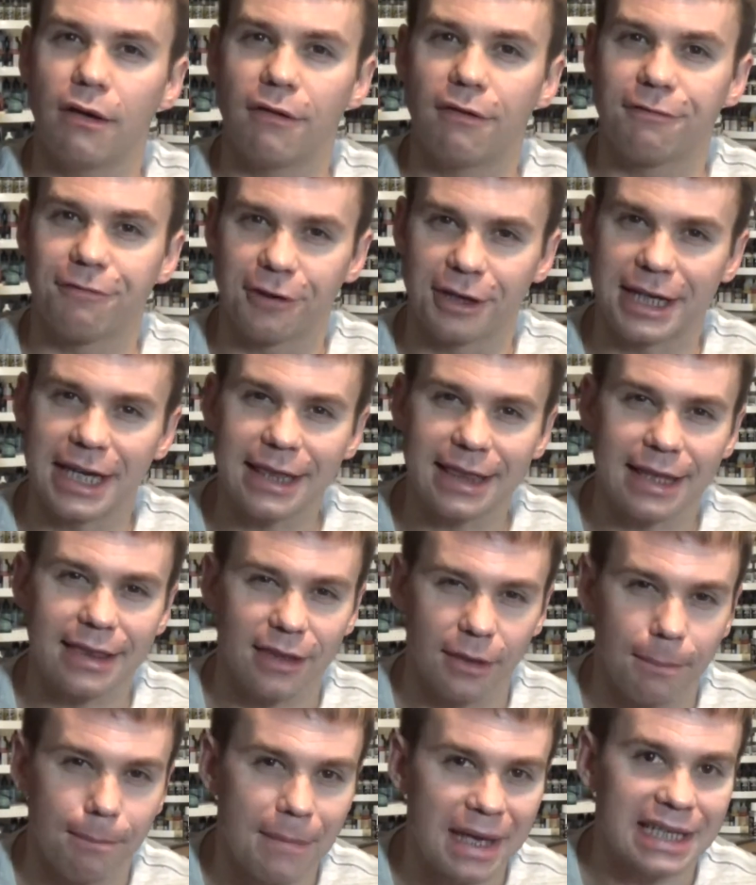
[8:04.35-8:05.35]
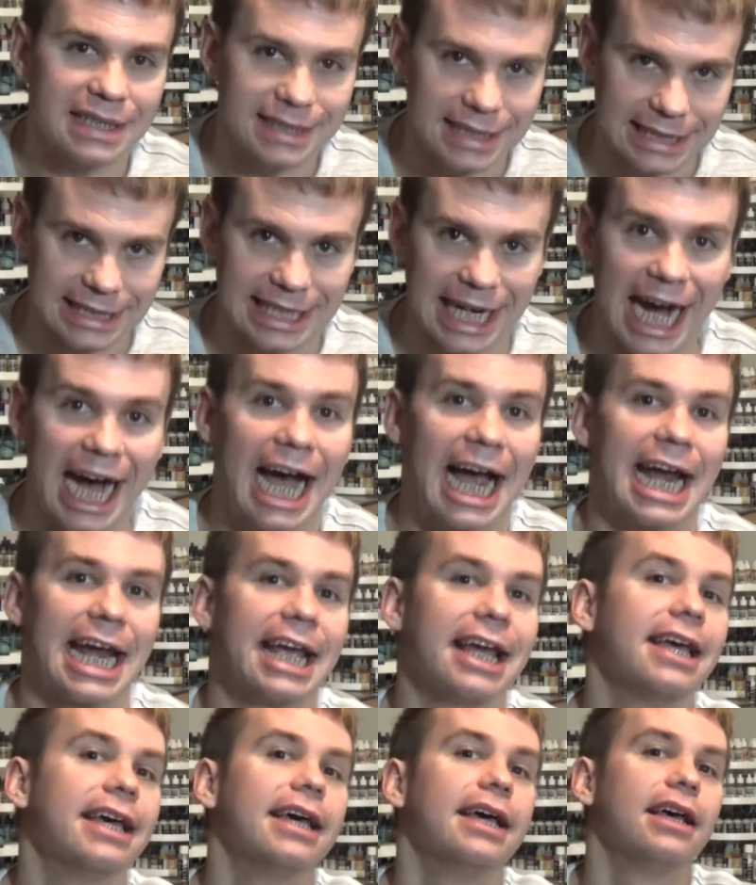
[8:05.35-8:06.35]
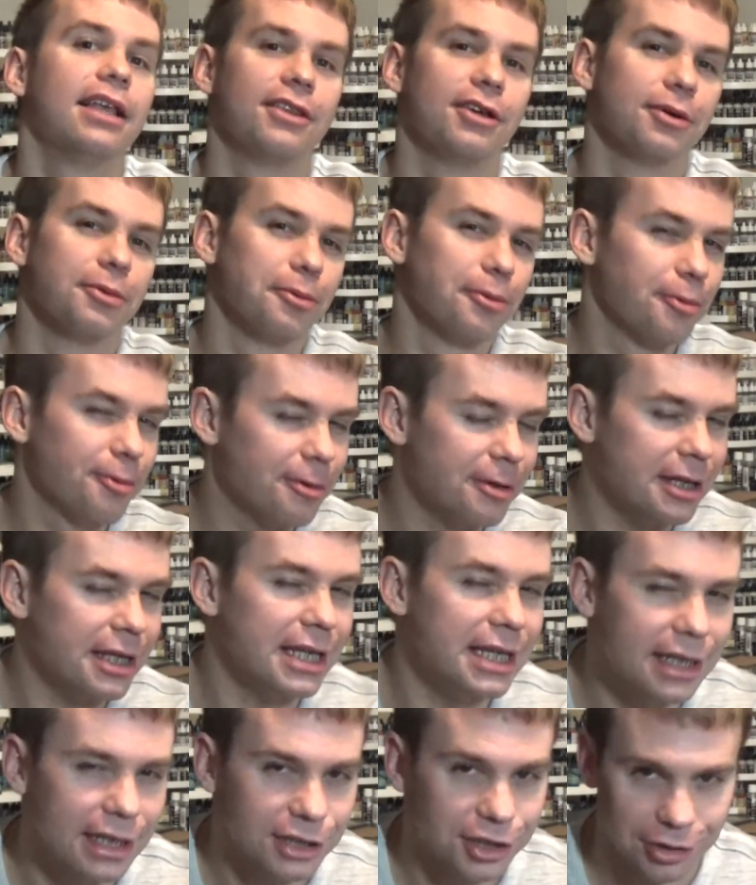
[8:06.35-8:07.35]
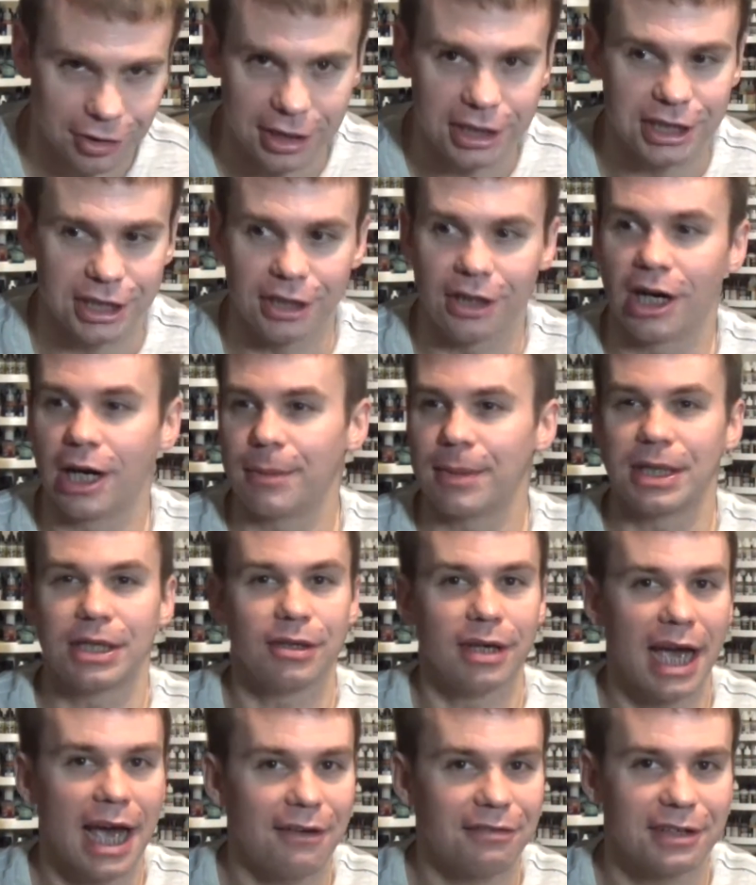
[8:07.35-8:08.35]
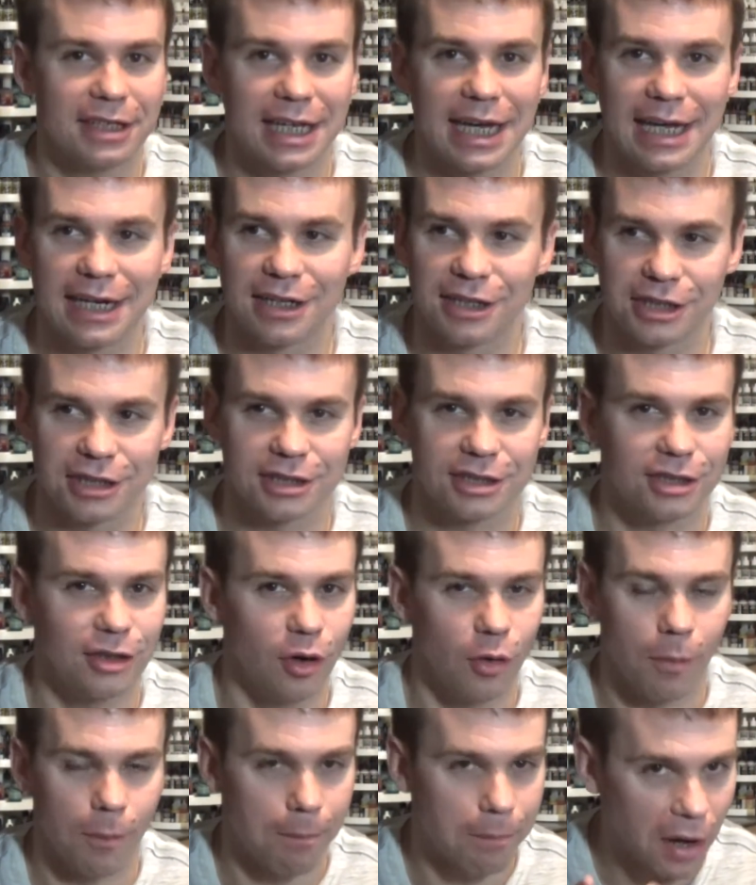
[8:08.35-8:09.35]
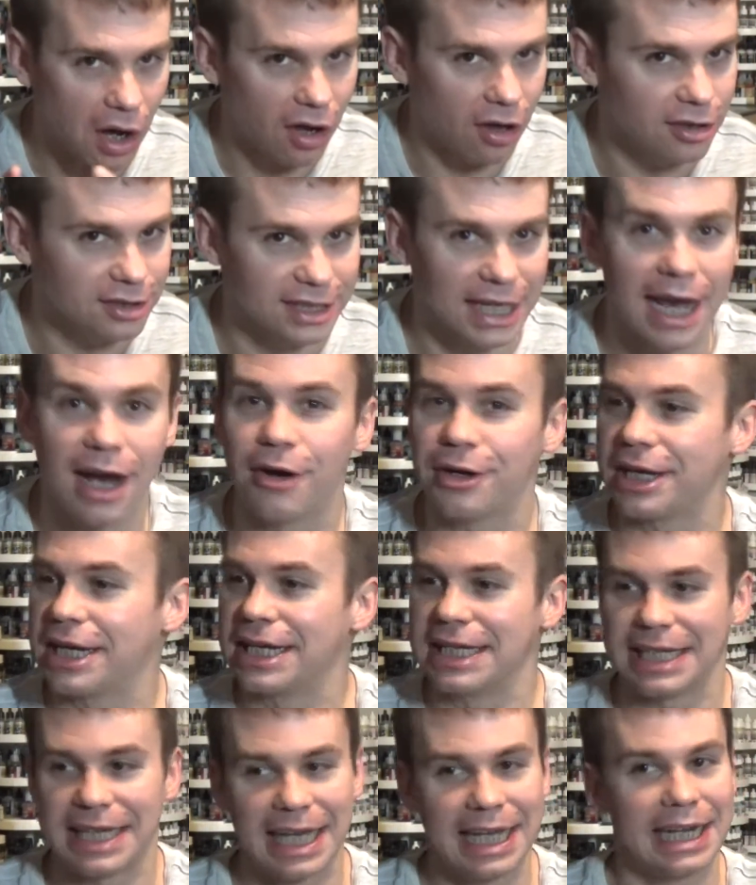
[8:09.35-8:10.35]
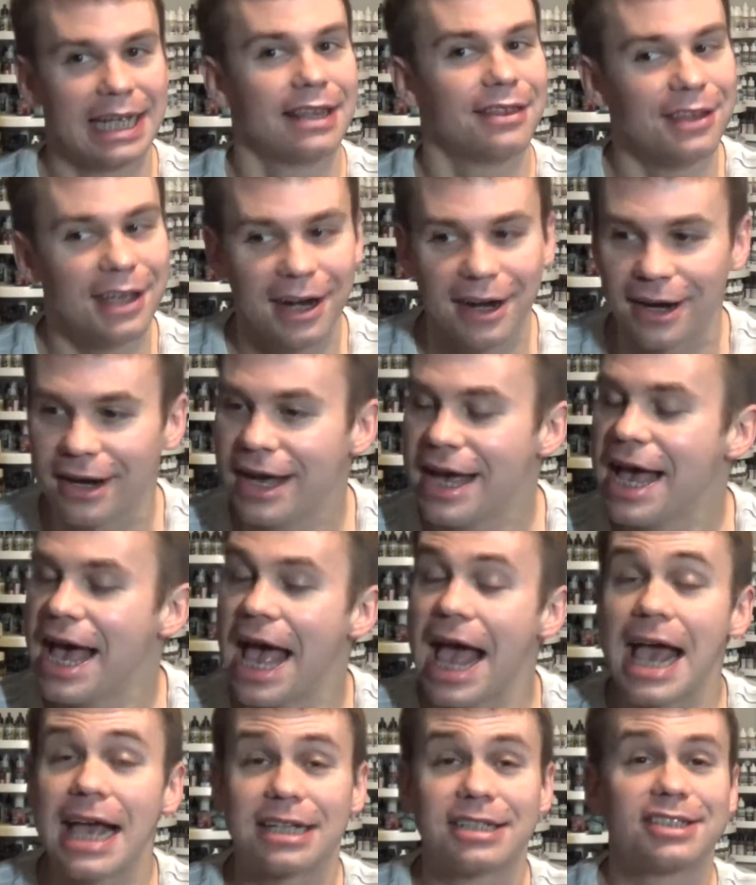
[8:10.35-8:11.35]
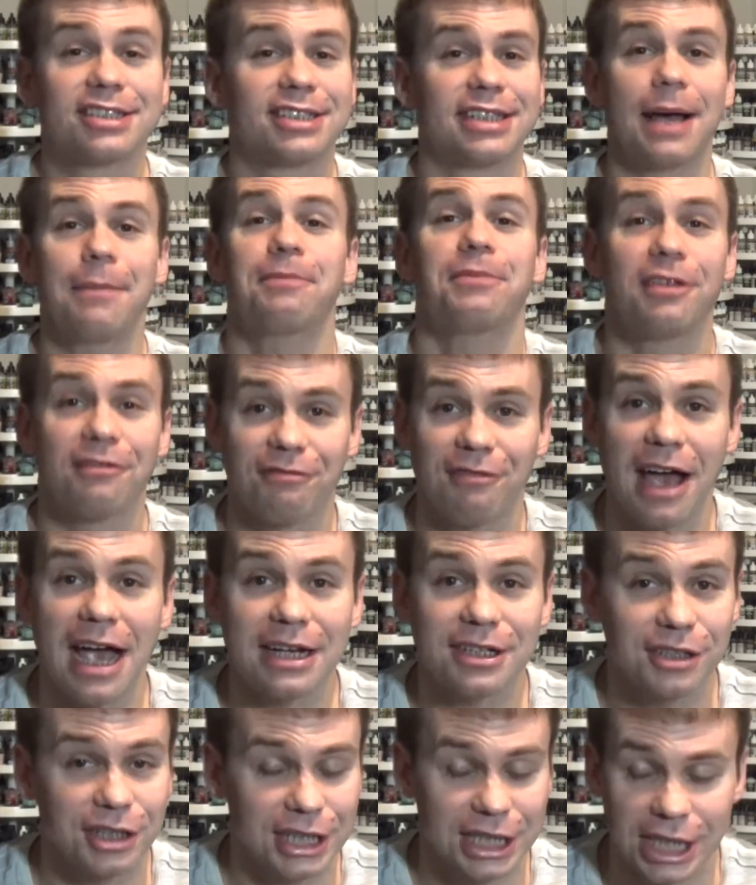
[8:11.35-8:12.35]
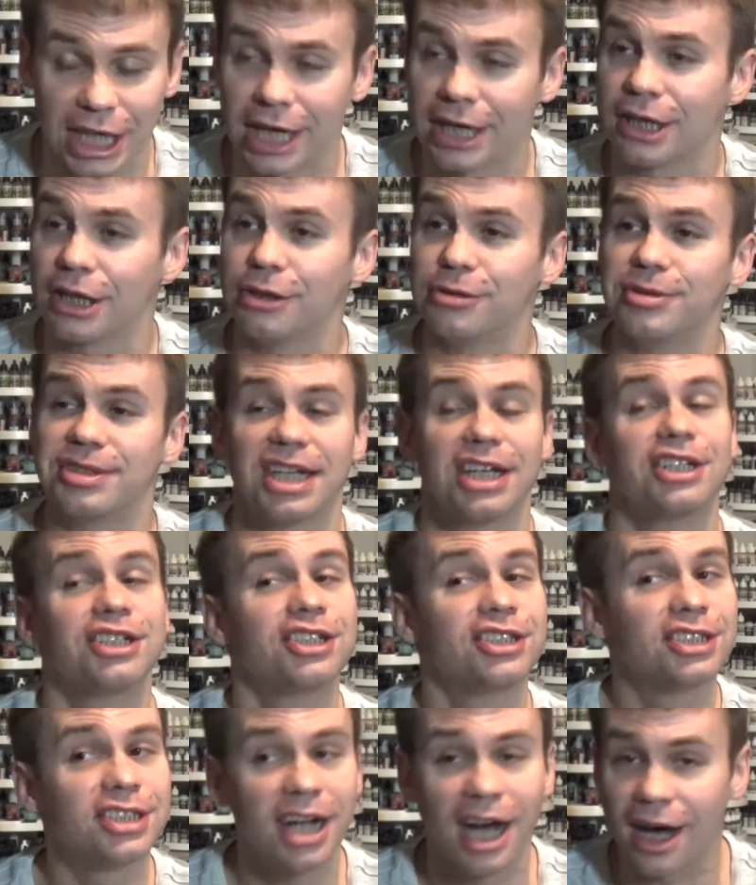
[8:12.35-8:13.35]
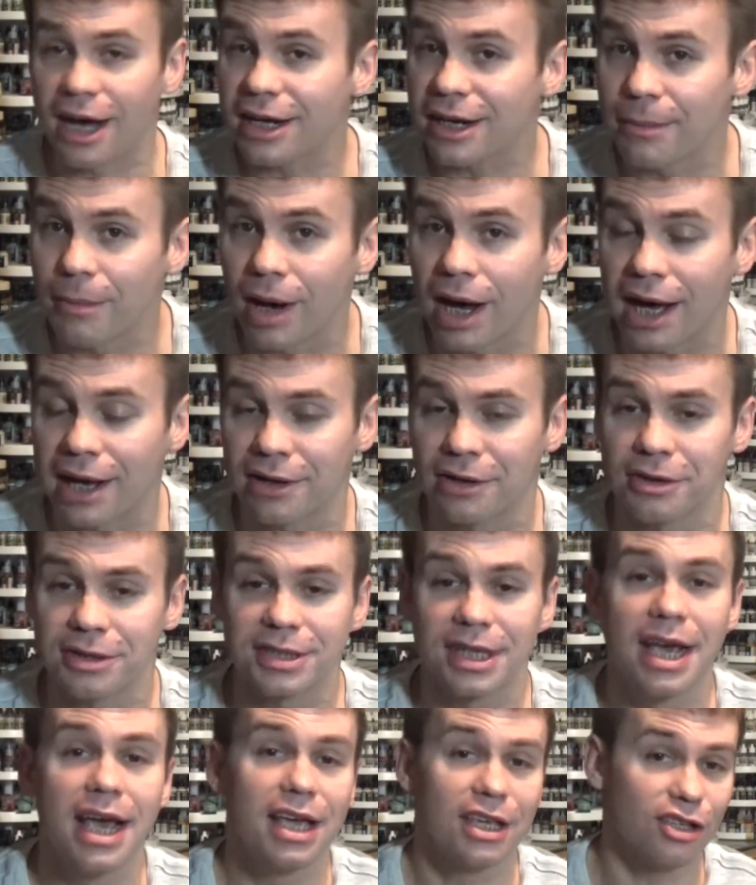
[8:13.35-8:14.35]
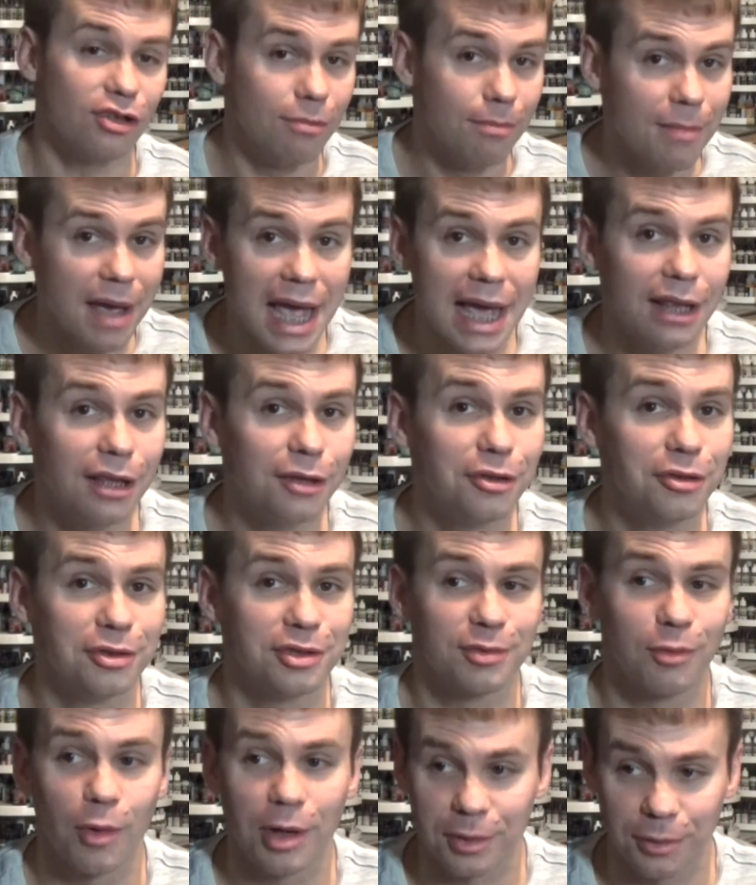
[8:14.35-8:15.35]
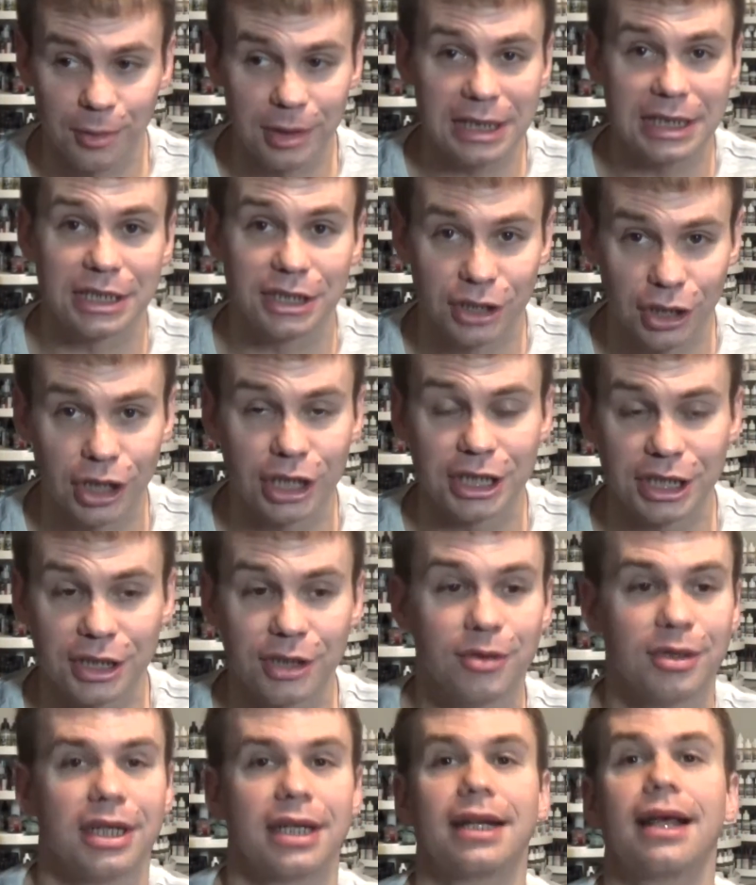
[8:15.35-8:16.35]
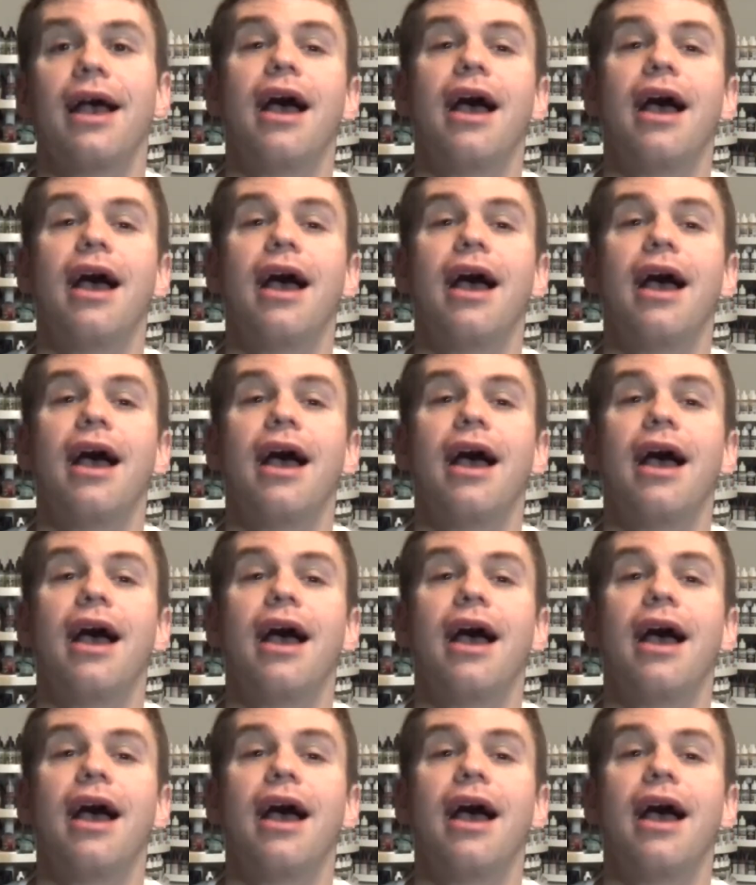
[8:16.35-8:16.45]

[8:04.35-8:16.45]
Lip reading: forget that they're meant to die. They're really an attrition army. You have to kind of just go balls out and get in there, accept the fact you're going to lose a ton of models. You may lose one really good unit.